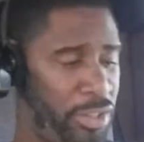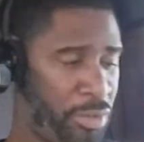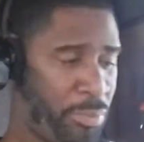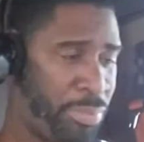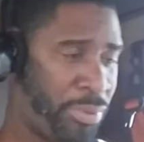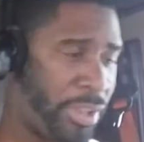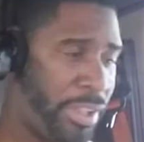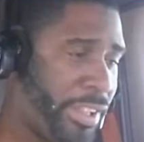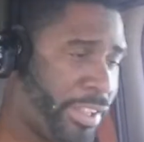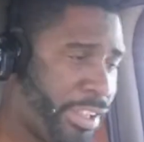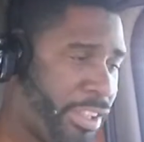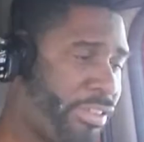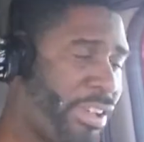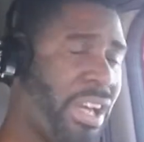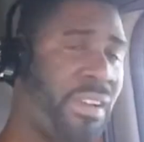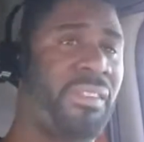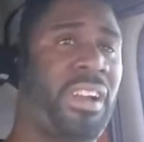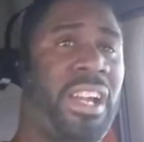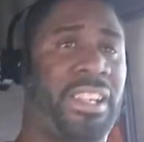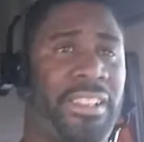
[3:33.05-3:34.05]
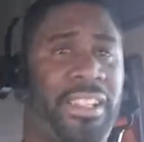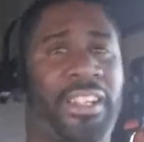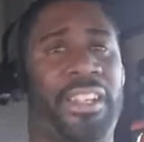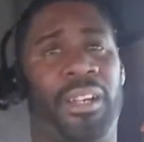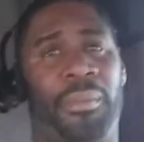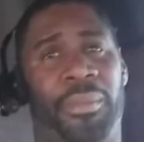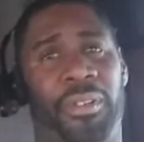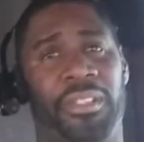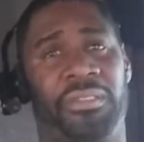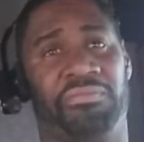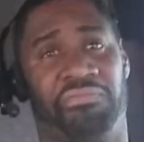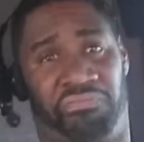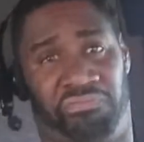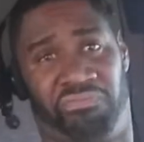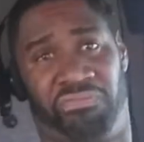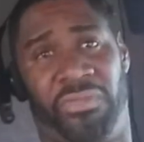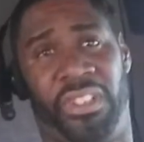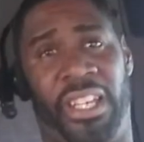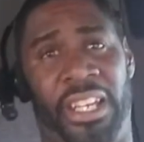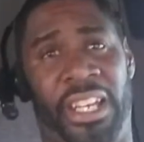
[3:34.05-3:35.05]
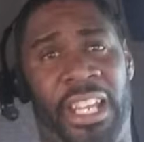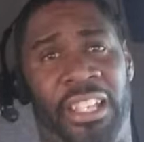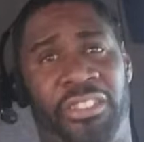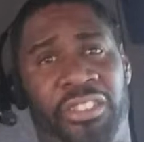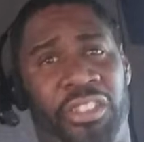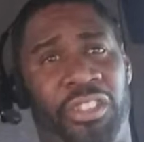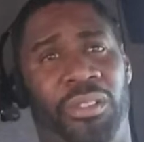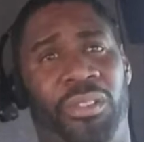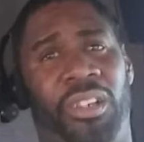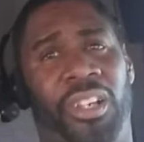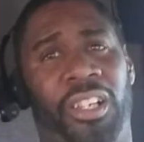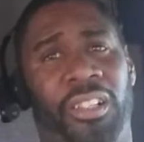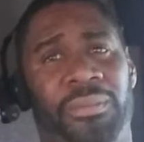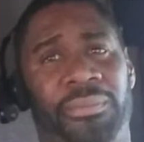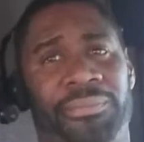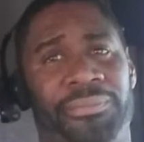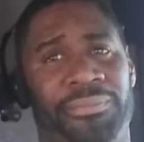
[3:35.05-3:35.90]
You put in your driver ID number, and that's who you are.